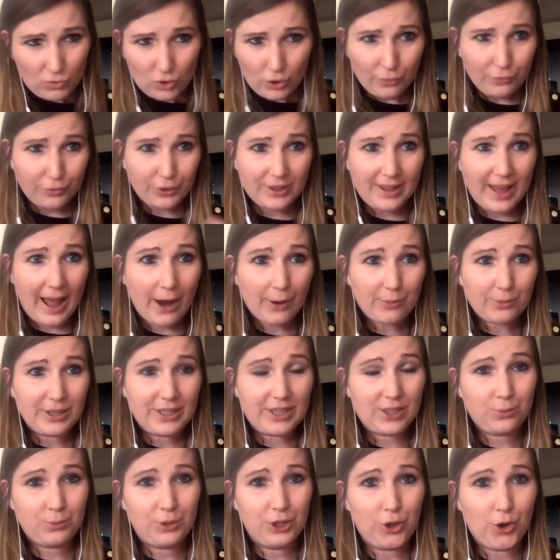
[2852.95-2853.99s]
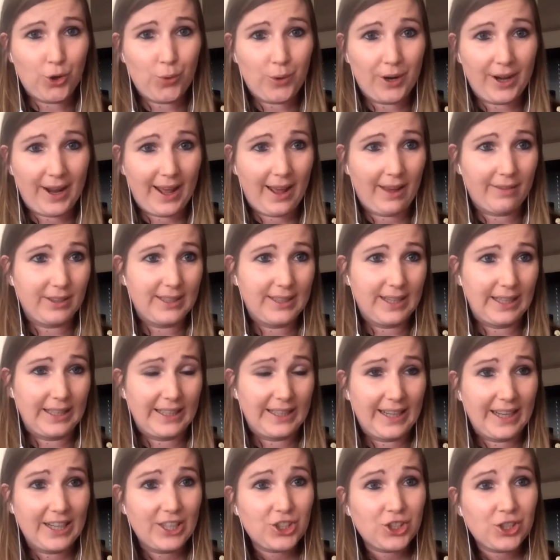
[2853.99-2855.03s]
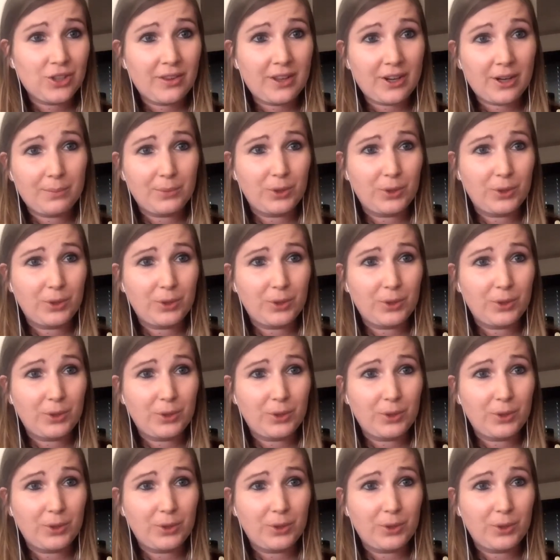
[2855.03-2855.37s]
For that reason, we don't want to have a delegation there.